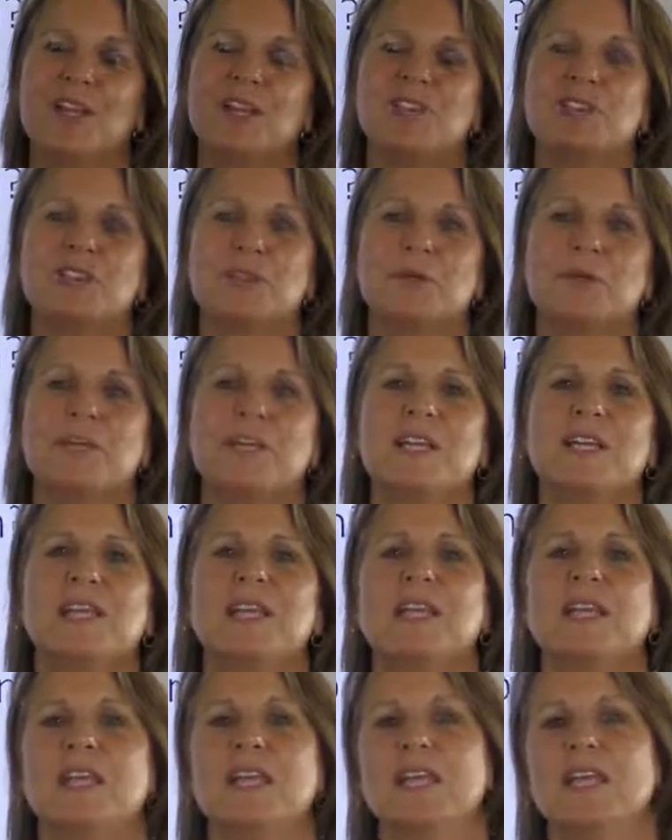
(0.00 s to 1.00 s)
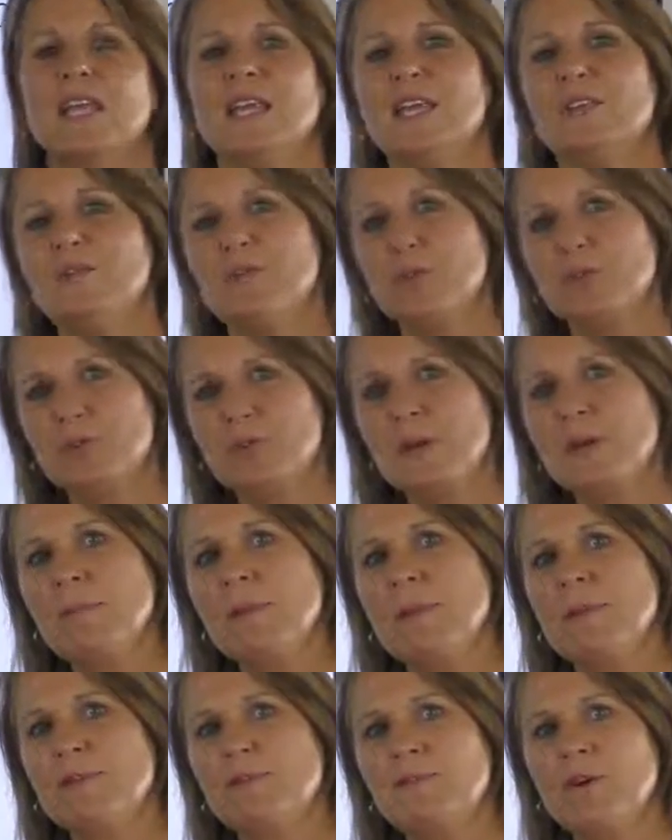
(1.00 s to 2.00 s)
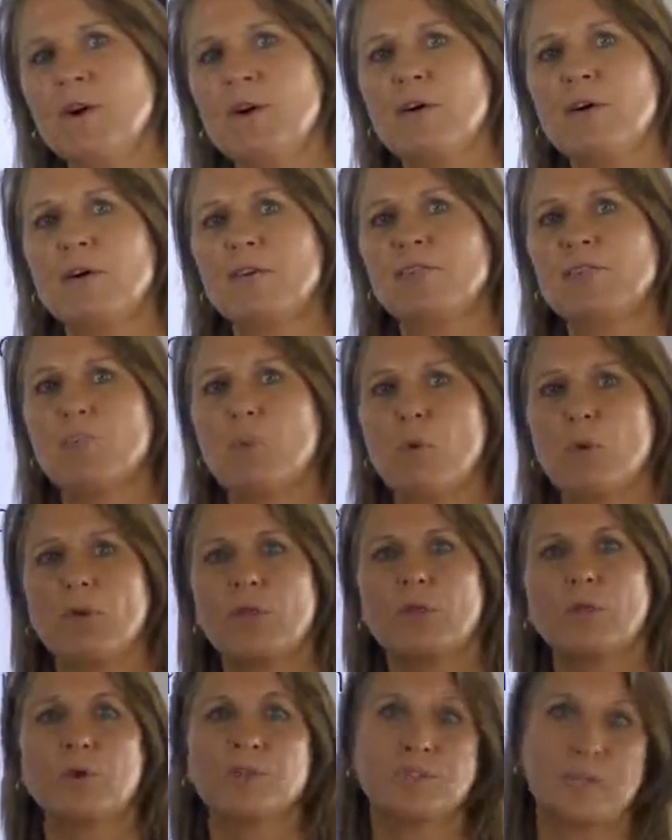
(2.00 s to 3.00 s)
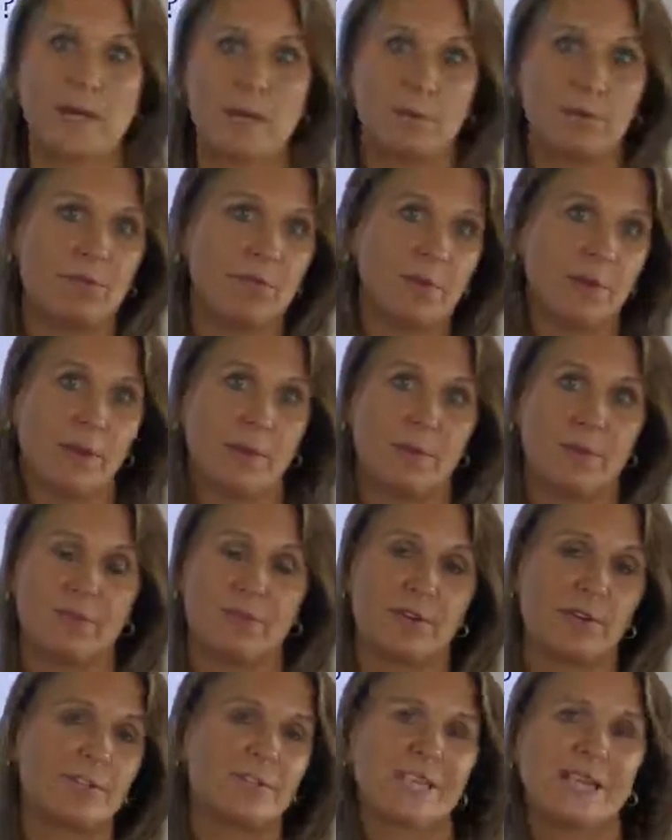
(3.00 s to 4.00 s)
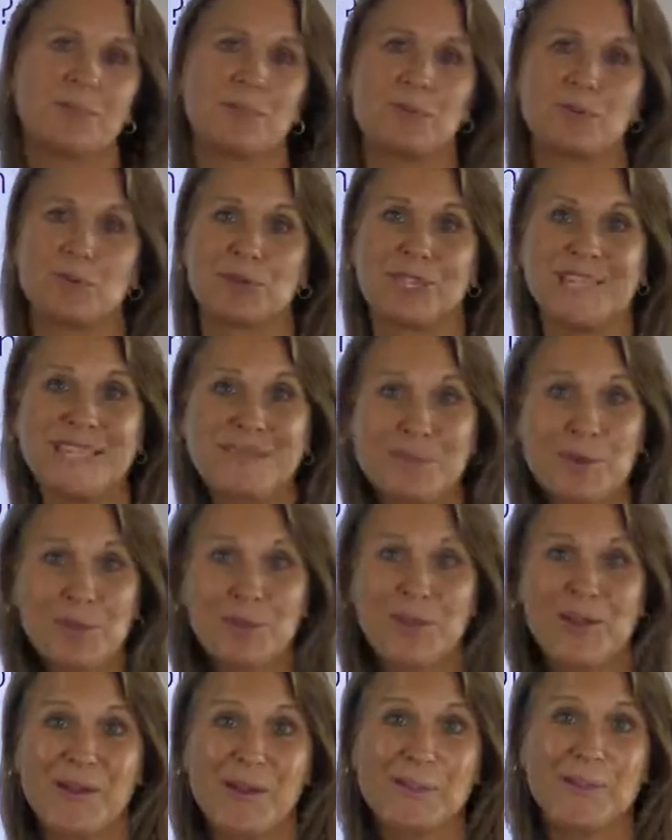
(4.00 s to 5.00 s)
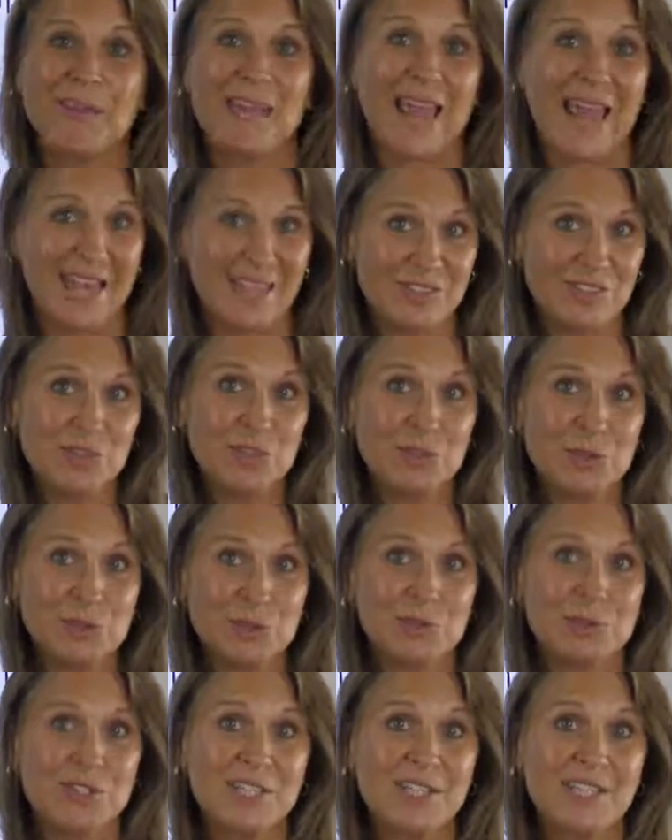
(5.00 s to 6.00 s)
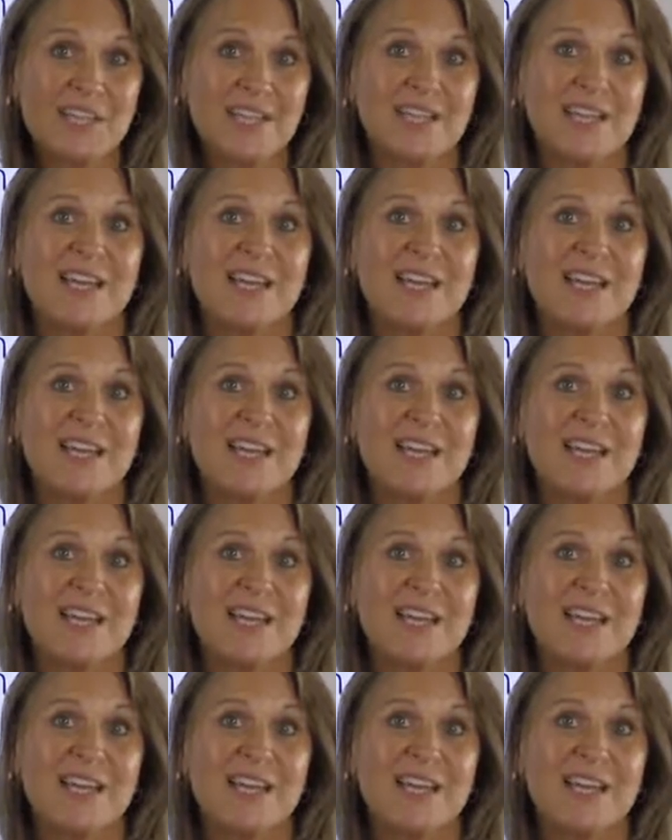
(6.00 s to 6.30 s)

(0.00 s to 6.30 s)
So, if your treatment involves more than one type of therapy, for example, chemotherapy and surgery,